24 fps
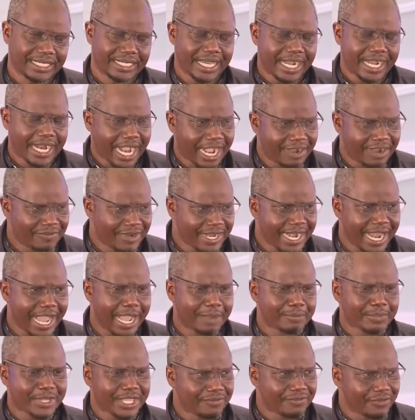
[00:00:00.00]
Na
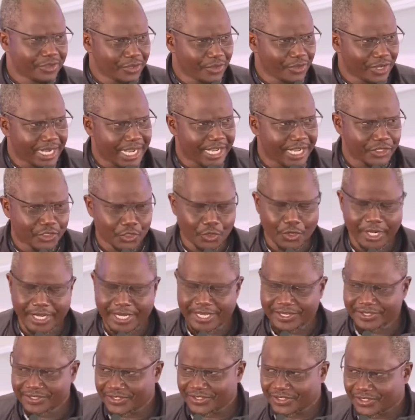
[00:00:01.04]
governor, I'm giving you an
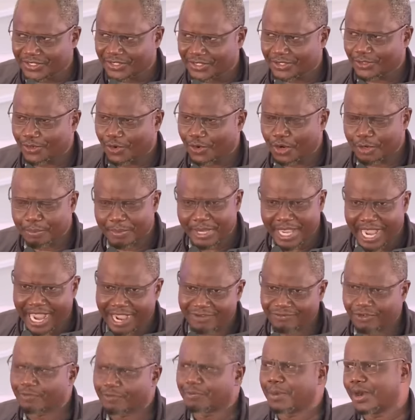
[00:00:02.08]
assurance on
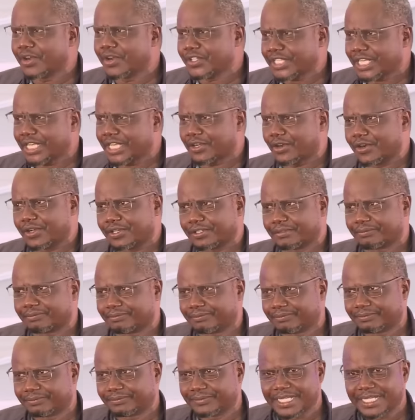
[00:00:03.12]
behalf of Mount Elgon
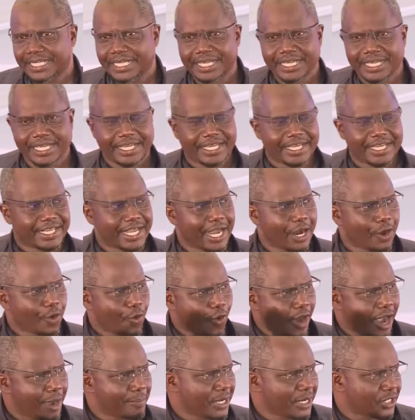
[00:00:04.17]
ya
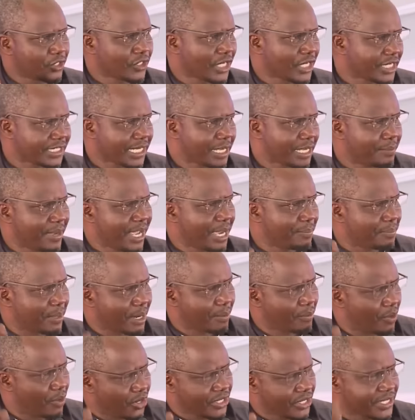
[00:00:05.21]
kwamba tutatembea
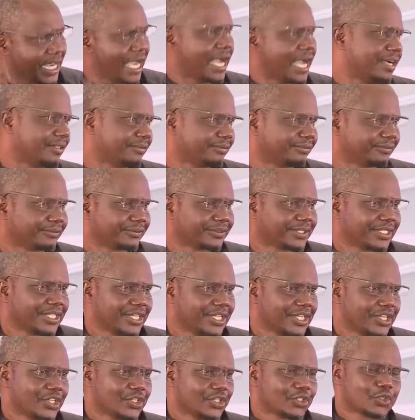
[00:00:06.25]
pamoja,
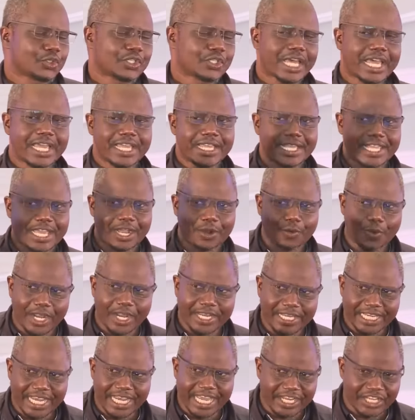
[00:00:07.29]
tutaingia
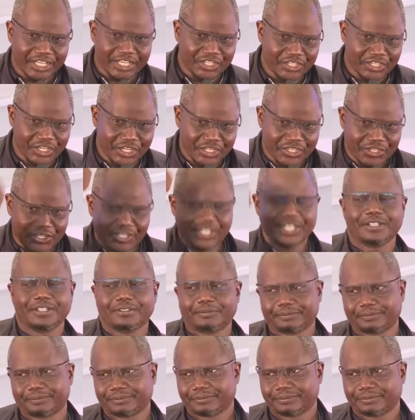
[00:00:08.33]
kwa kila kijiji,